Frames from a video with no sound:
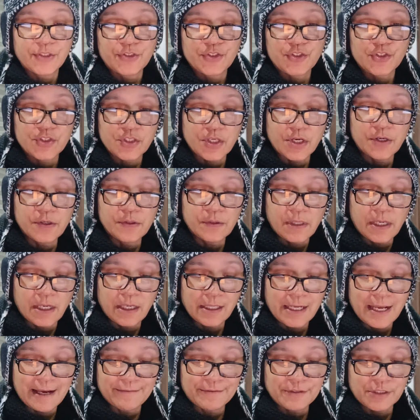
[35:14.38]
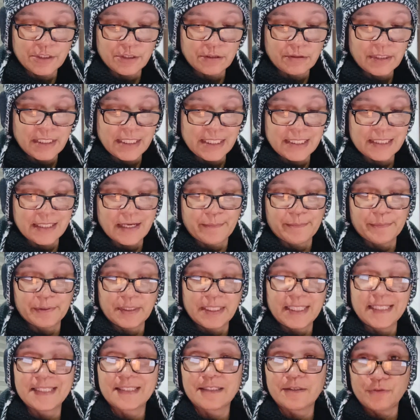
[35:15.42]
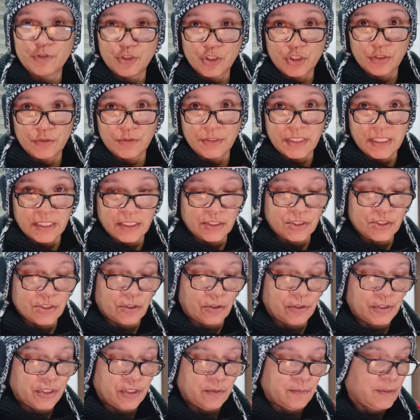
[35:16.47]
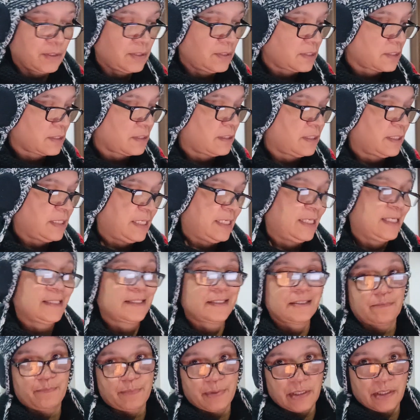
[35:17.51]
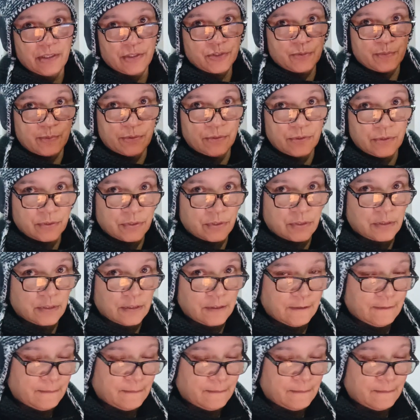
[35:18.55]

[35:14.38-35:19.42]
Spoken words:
So I'll have to do these separately. So choosing a document, here's passport.